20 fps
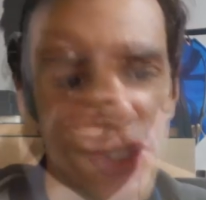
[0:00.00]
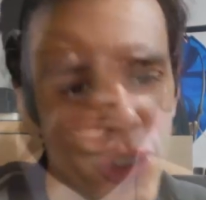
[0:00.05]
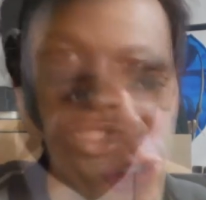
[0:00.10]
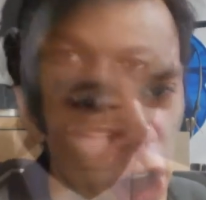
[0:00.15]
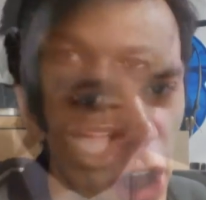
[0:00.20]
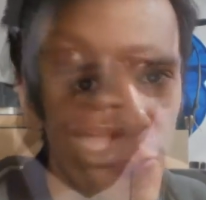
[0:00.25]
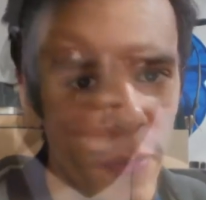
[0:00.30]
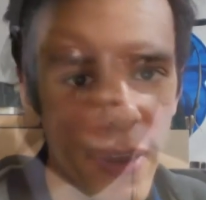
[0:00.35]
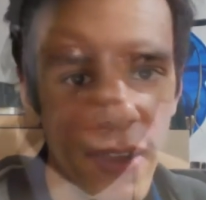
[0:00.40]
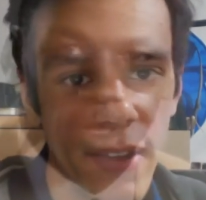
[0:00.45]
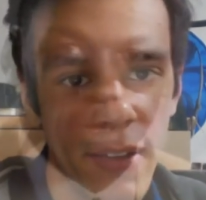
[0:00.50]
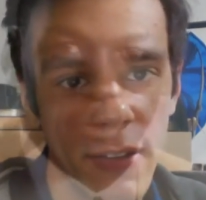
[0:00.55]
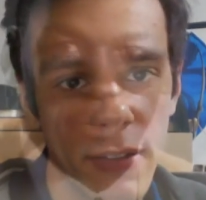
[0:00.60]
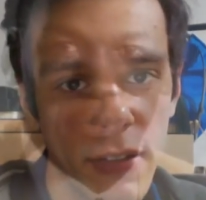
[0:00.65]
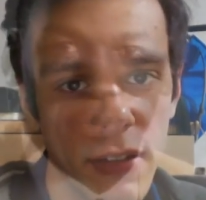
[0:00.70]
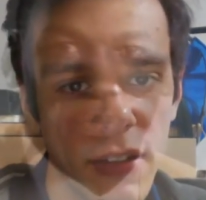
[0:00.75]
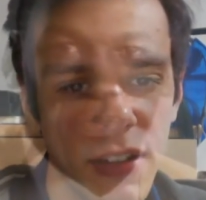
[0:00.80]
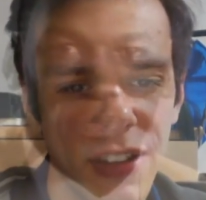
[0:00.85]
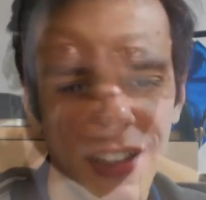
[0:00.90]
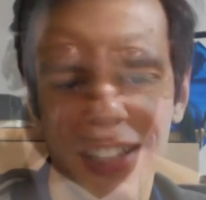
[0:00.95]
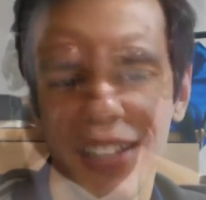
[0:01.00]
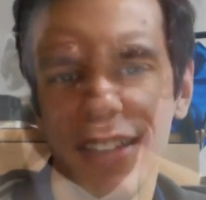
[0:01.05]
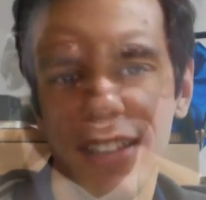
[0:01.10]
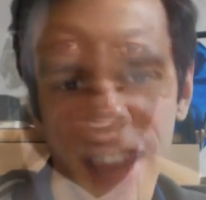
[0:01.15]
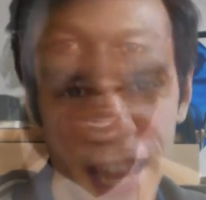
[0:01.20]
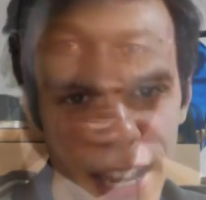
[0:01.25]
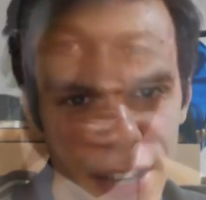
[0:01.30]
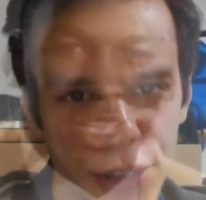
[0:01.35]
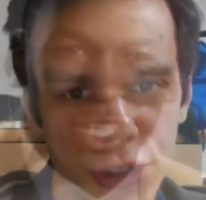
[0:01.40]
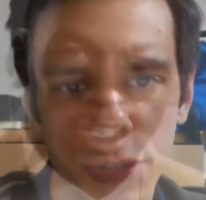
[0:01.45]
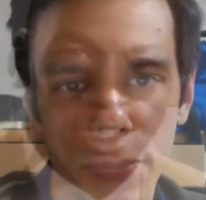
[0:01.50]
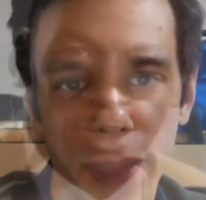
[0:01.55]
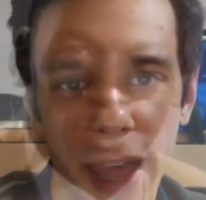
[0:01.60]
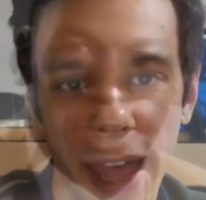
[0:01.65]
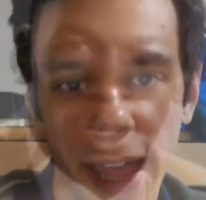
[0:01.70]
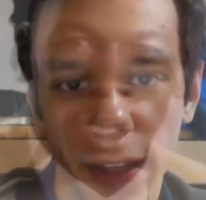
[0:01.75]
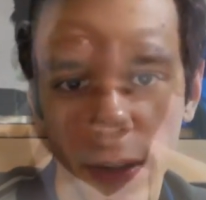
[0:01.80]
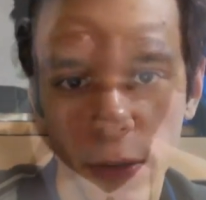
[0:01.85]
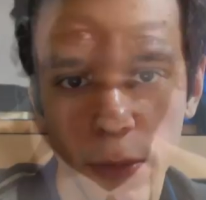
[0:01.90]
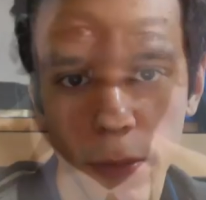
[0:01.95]
stop, stop it. it. Get, Get some,
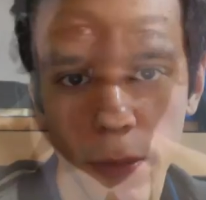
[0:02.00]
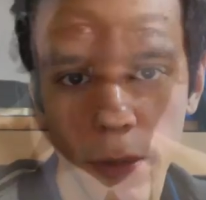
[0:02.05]
help.